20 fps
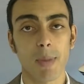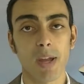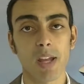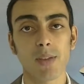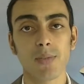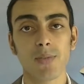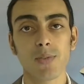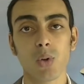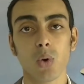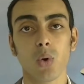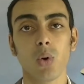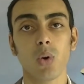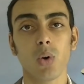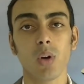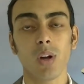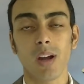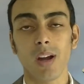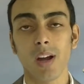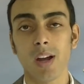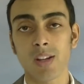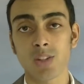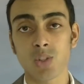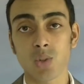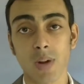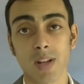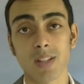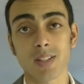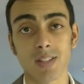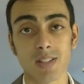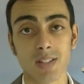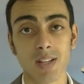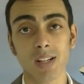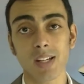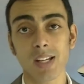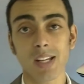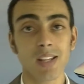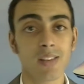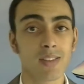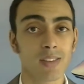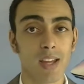If you're trying to study,